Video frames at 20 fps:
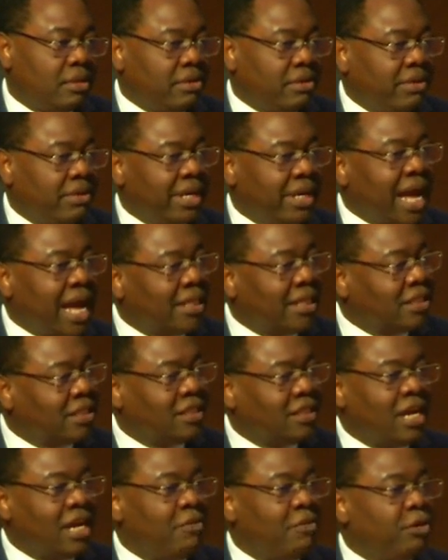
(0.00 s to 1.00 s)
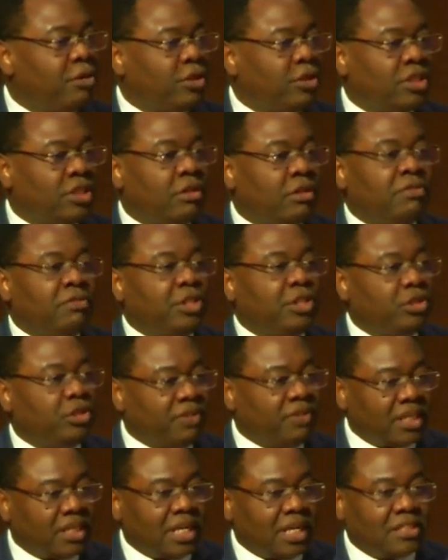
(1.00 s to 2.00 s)
Regarding the evolution of the
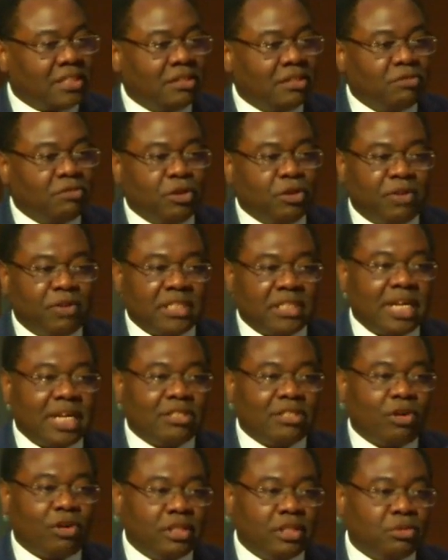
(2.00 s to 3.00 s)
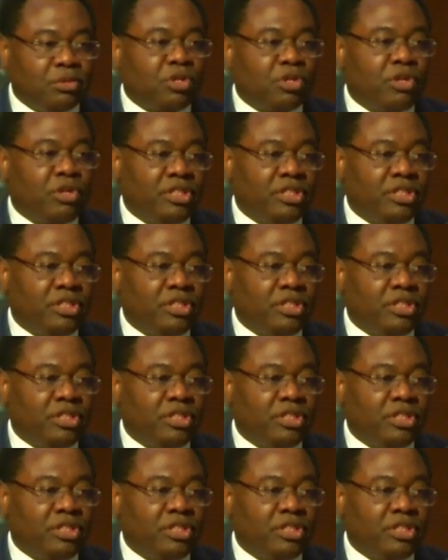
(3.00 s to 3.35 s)
Universal Safety Oversight Audit